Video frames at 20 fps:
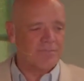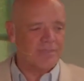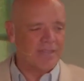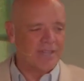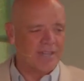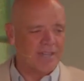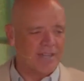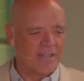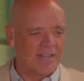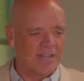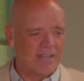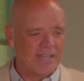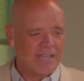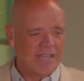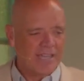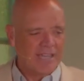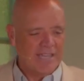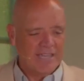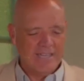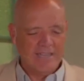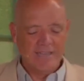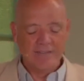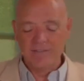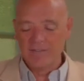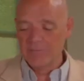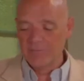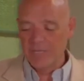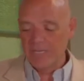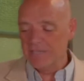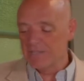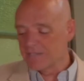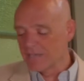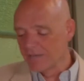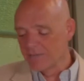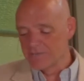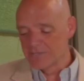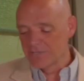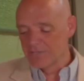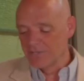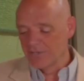Uh, and uh, many
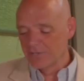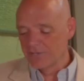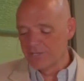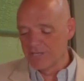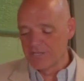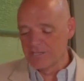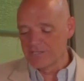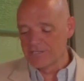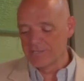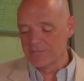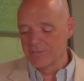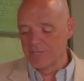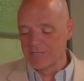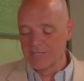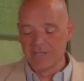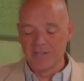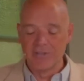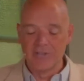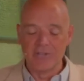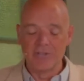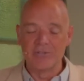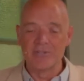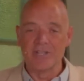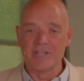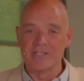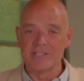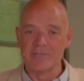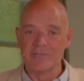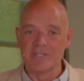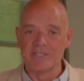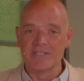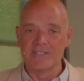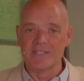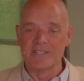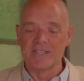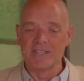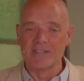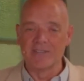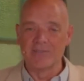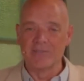times in the Old Testament and the New Testament,
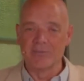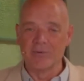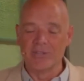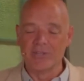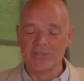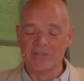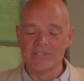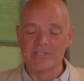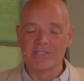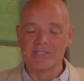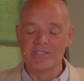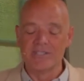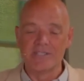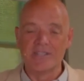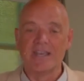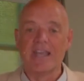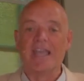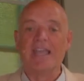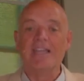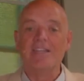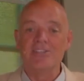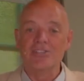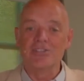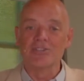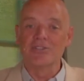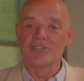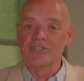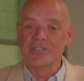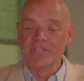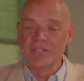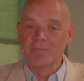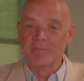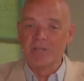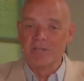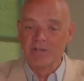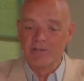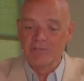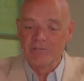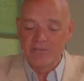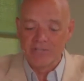uh, when there's these angels that
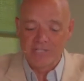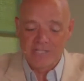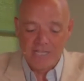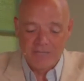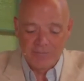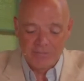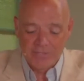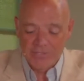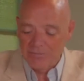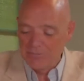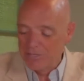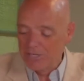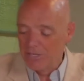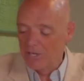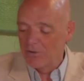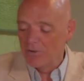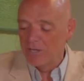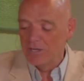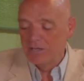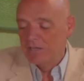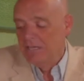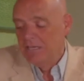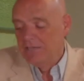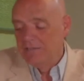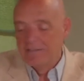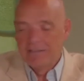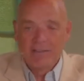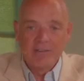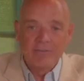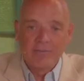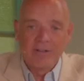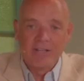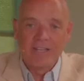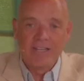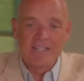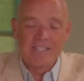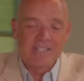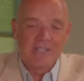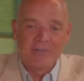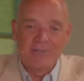appear, for example, to Manoah, they didn't
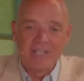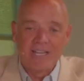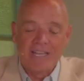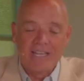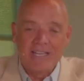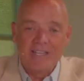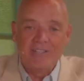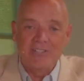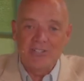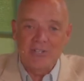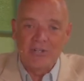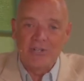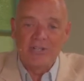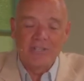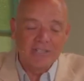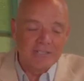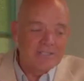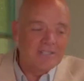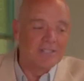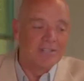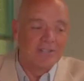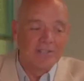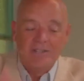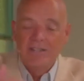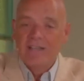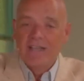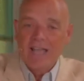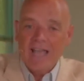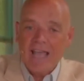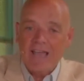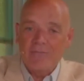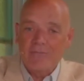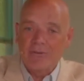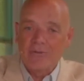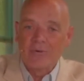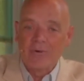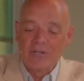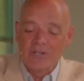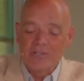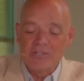realize they were an angel until
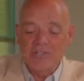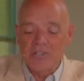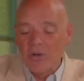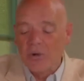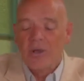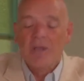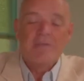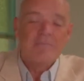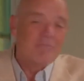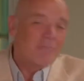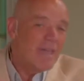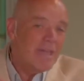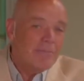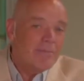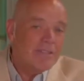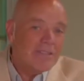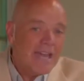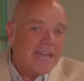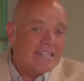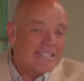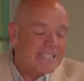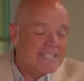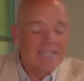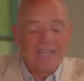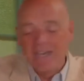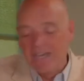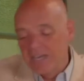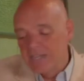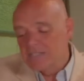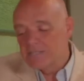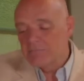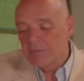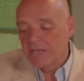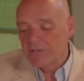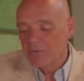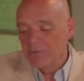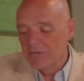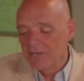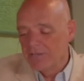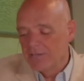afterwards. So maybe that's the us. By
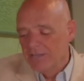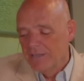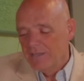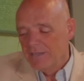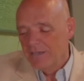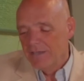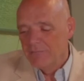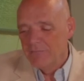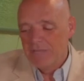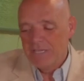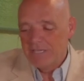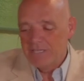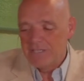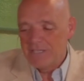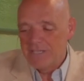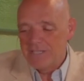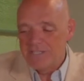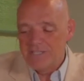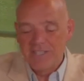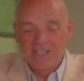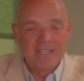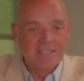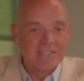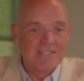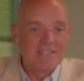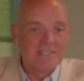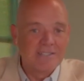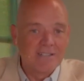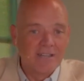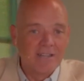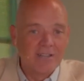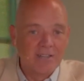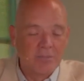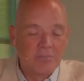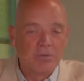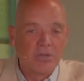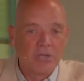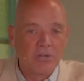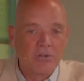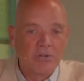the way, uh, many teach that it's uh, the
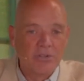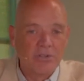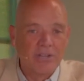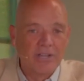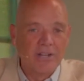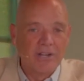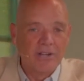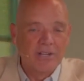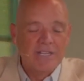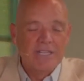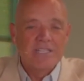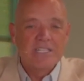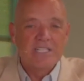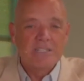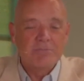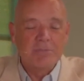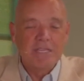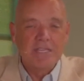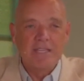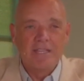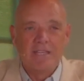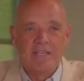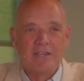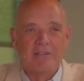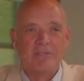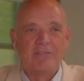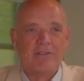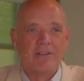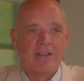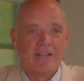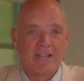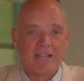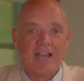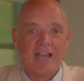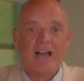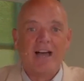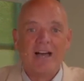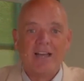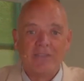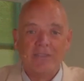plural there, speaking of uh,
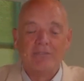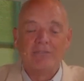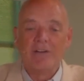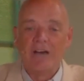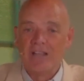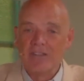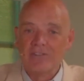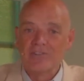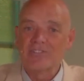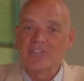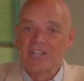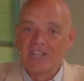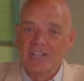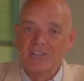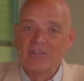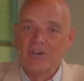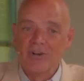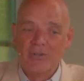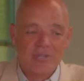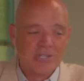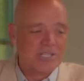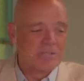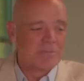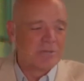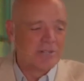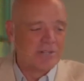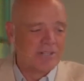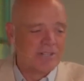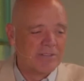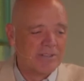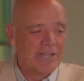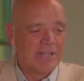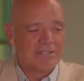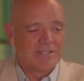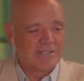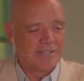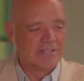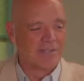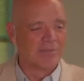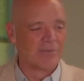God, the Father, Son, and the Holy Spirit in
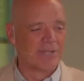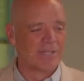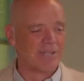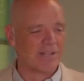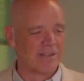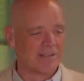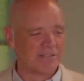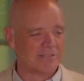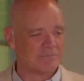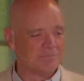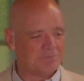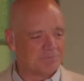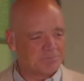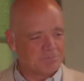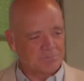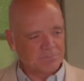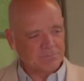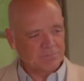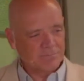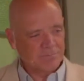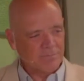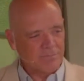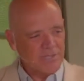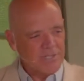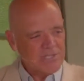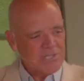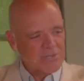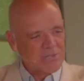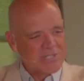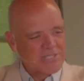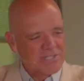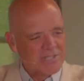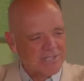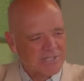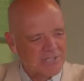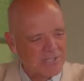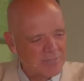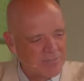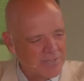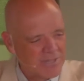that regard. So it
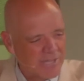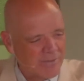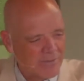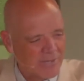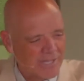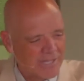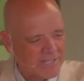could be that way.